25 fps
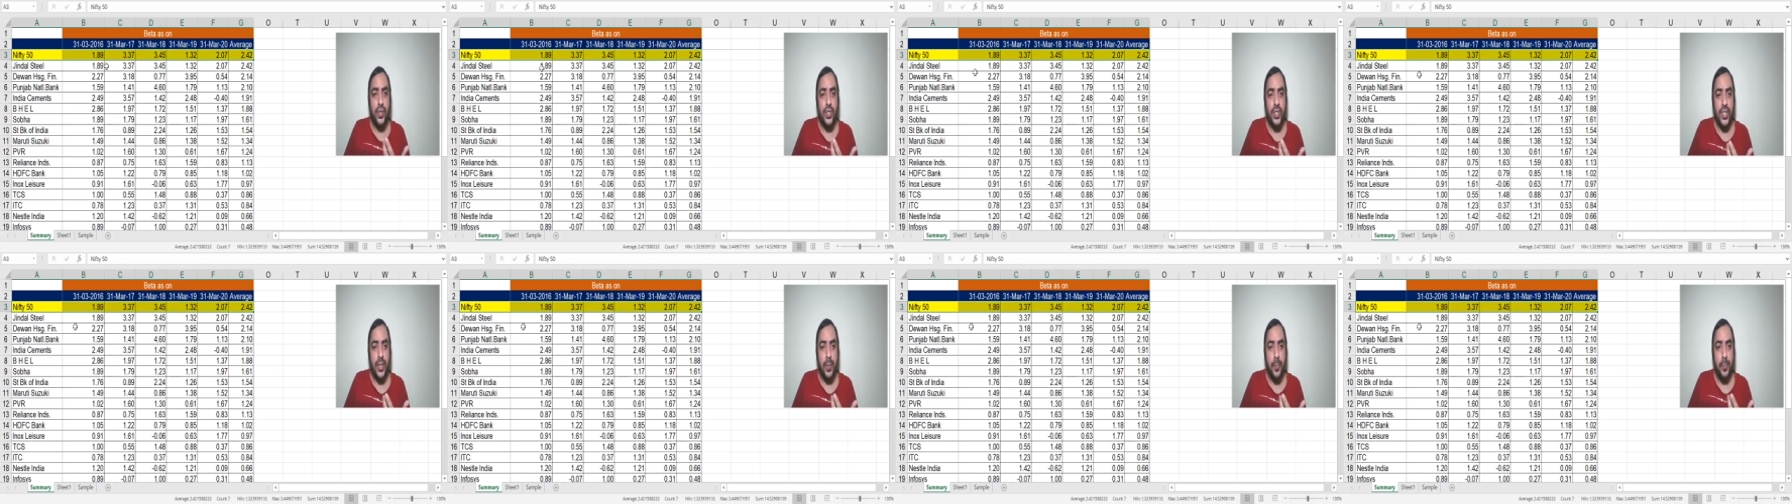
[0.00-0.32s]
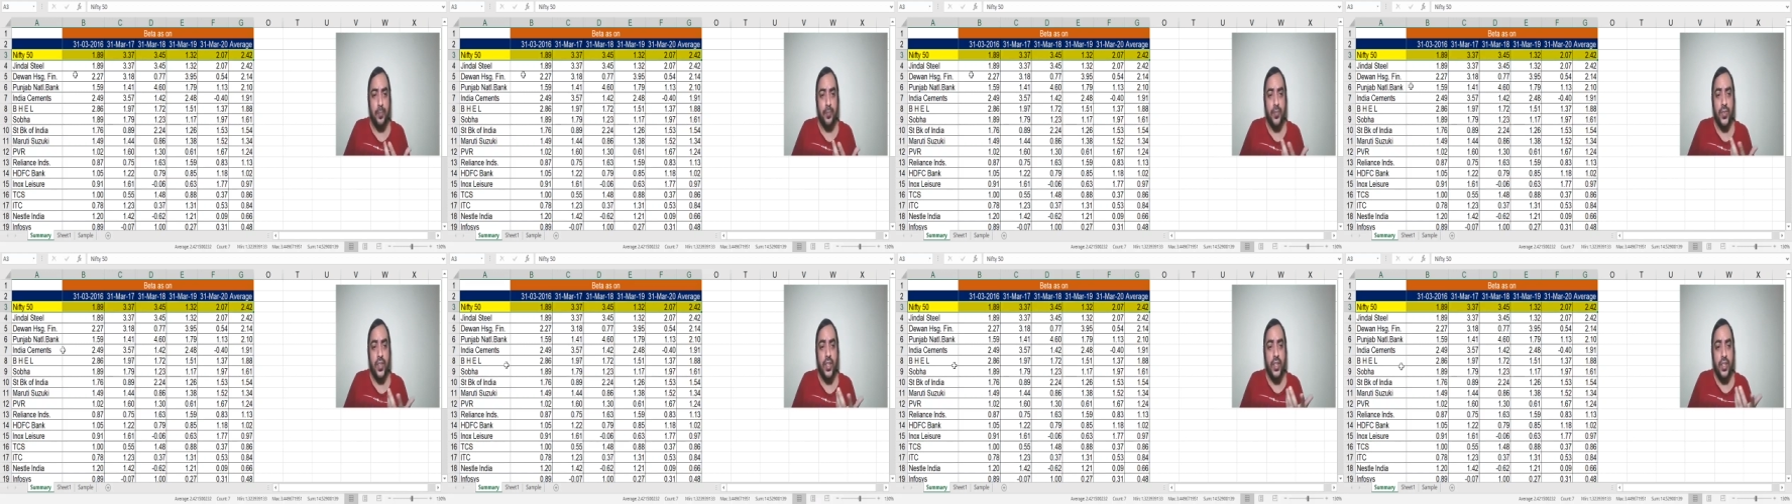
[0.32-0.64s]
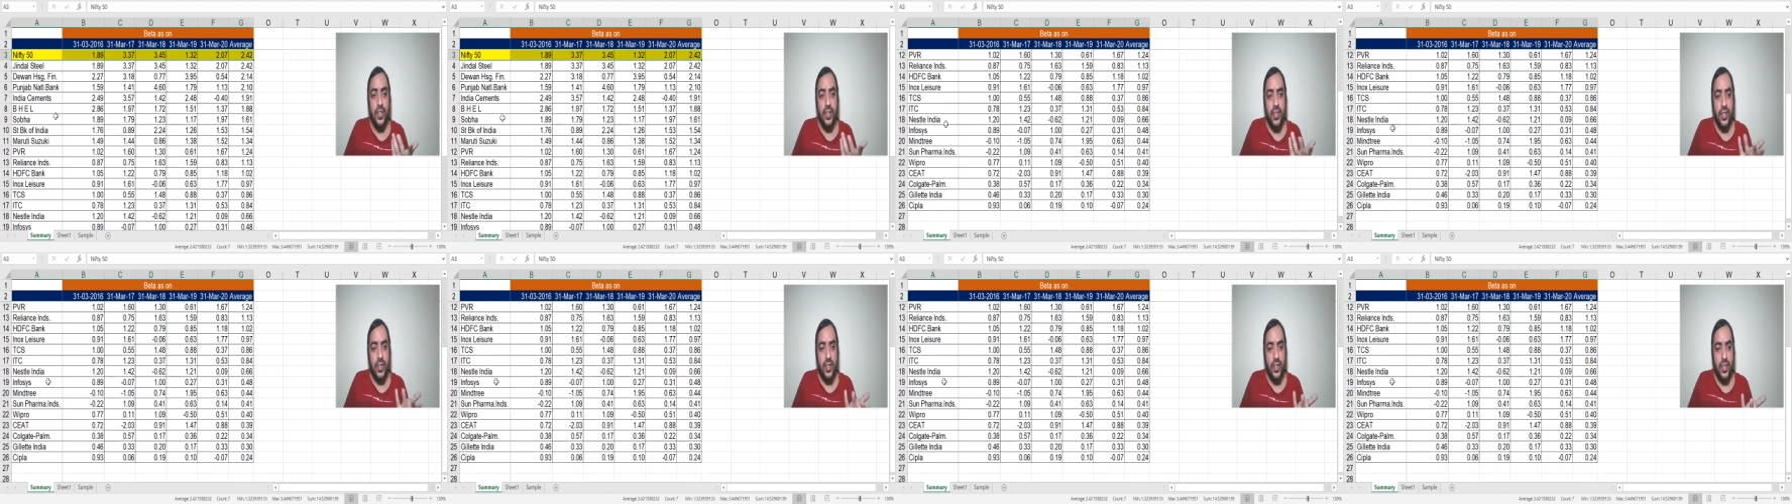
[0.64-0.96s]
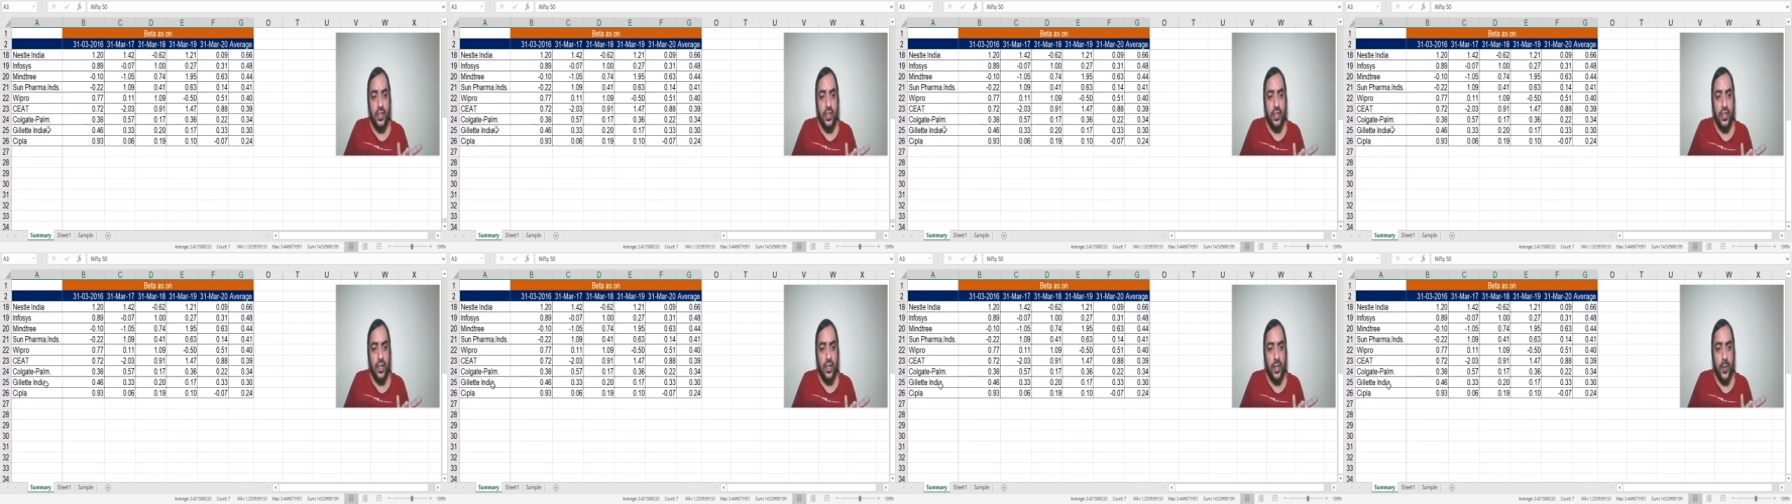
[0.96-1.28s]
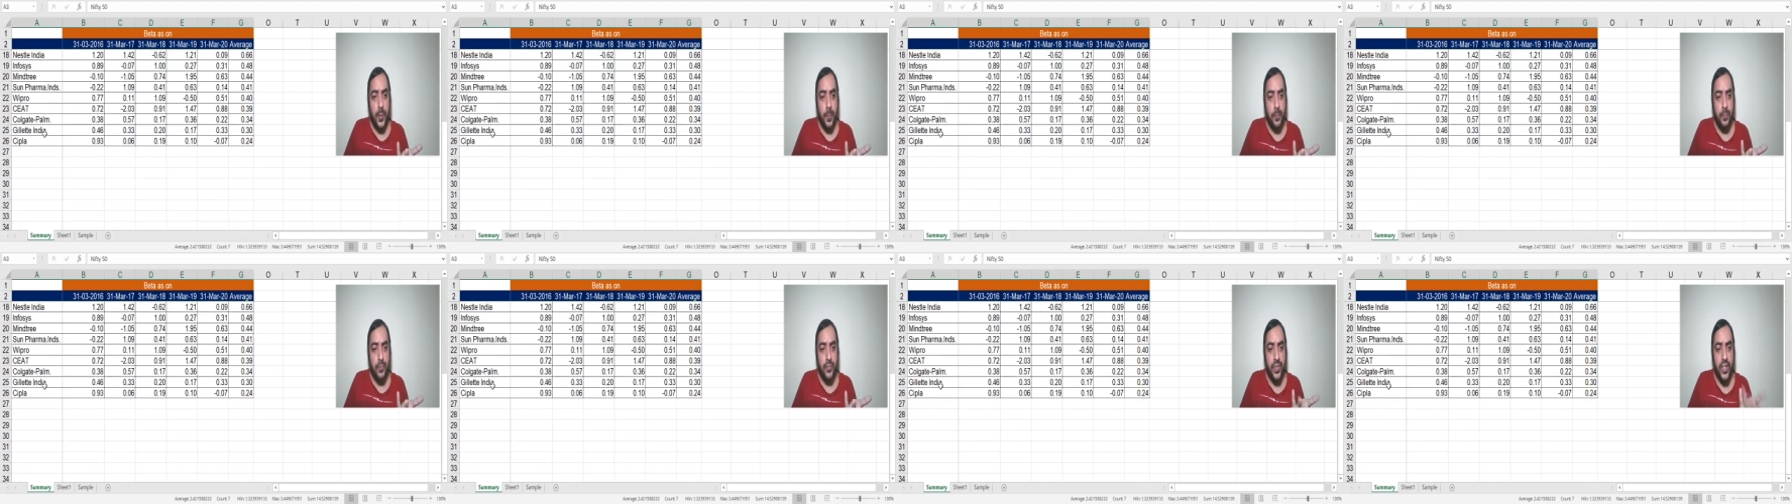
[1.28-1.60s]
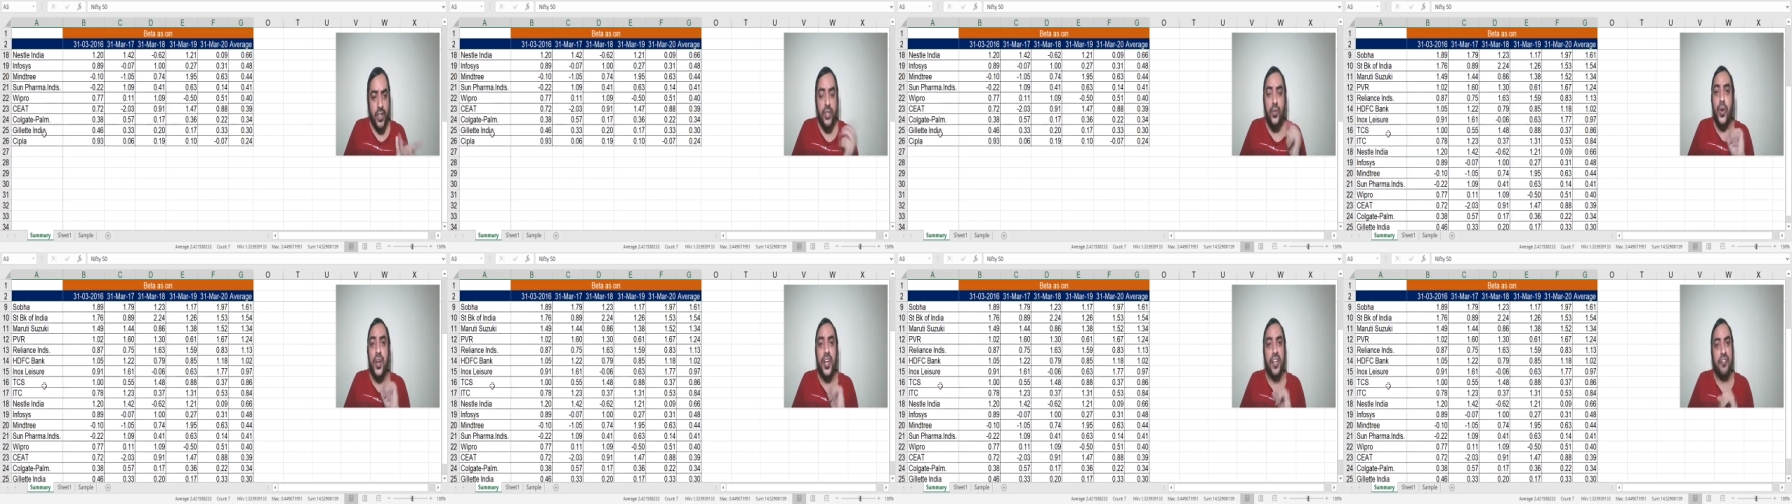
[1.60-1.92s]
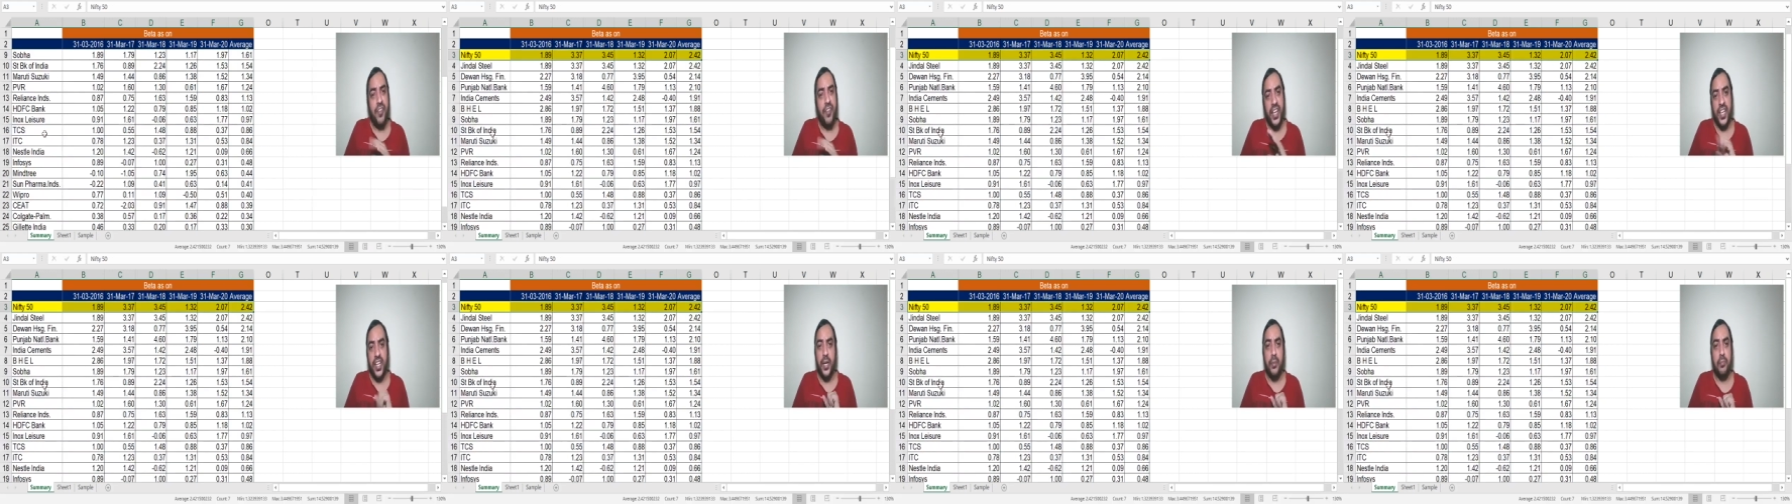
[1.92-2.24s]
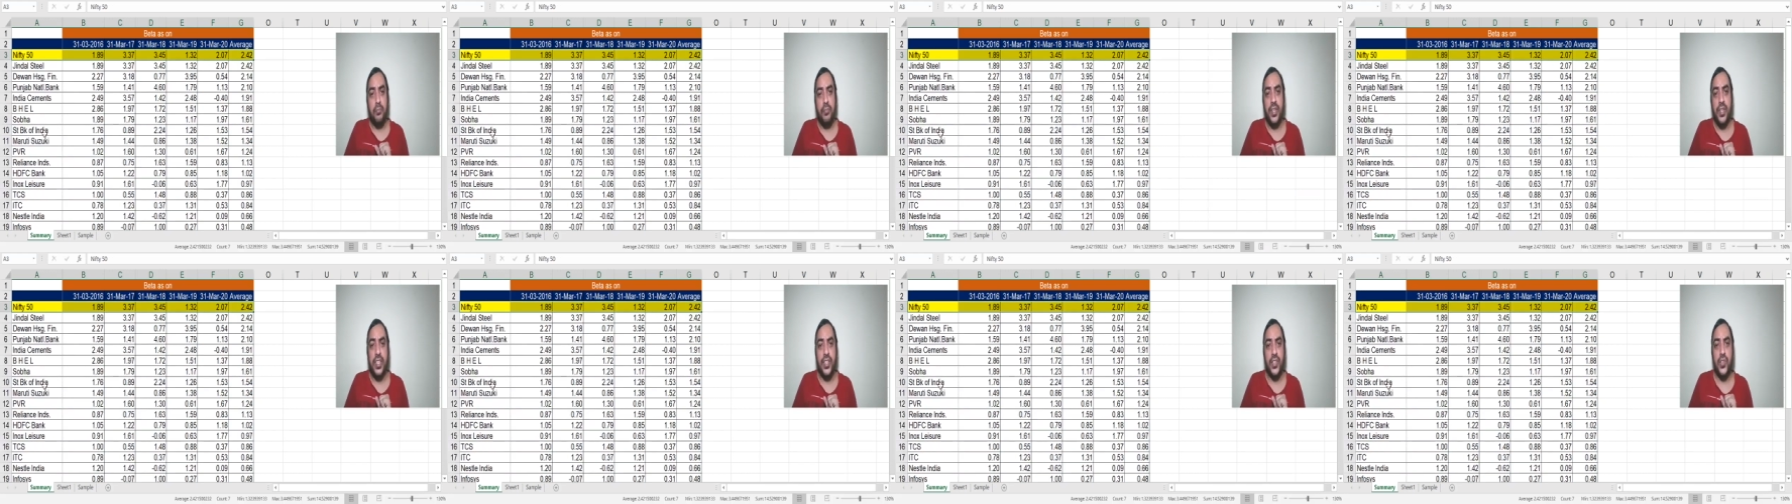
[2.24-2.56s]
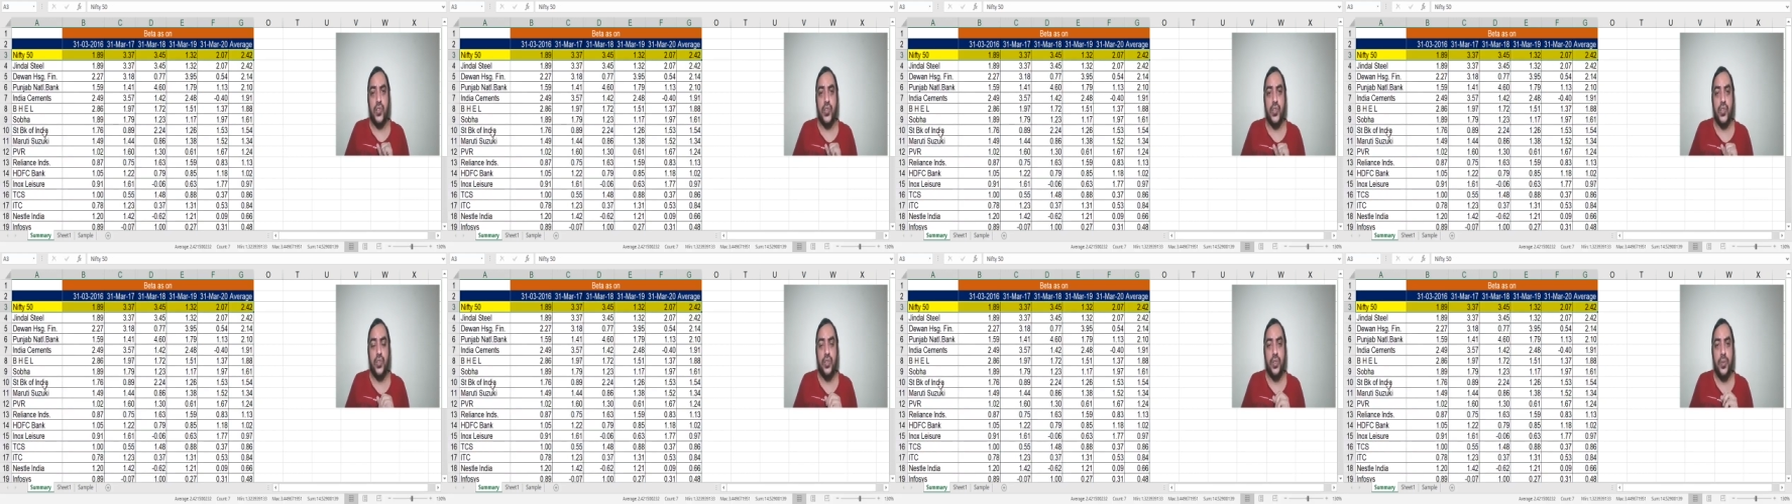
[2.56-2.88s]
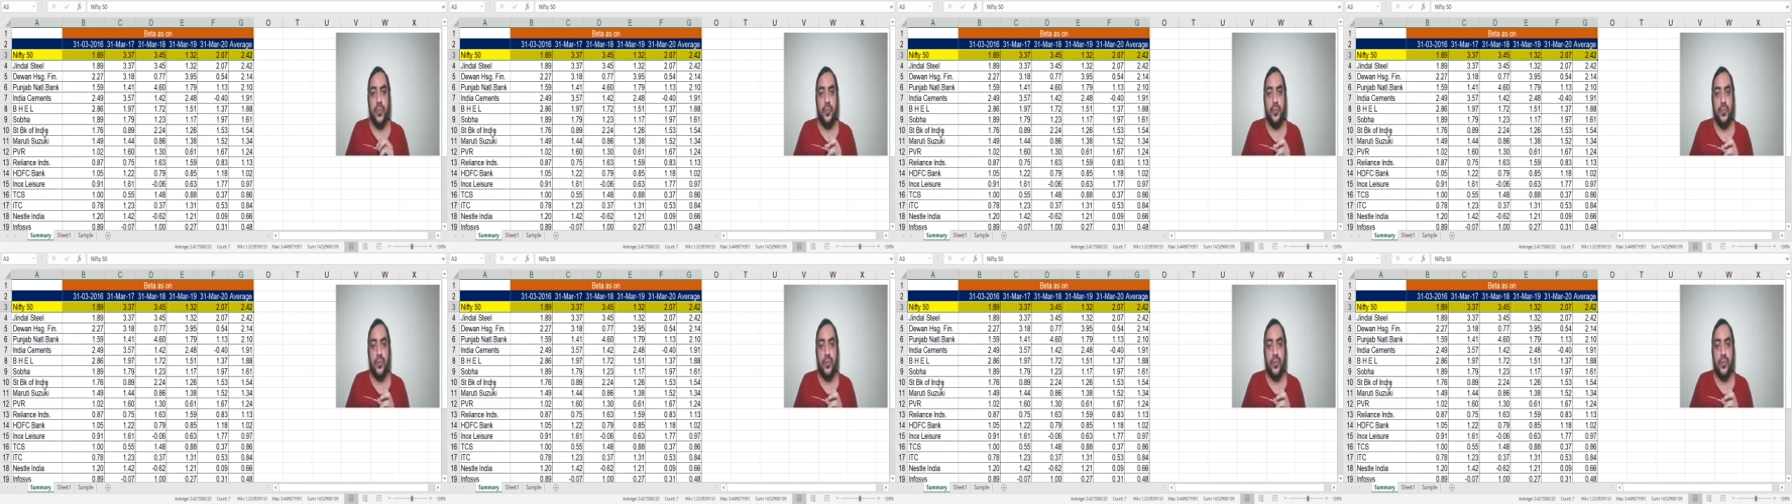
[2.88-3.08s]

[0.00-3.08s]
some 25 companies.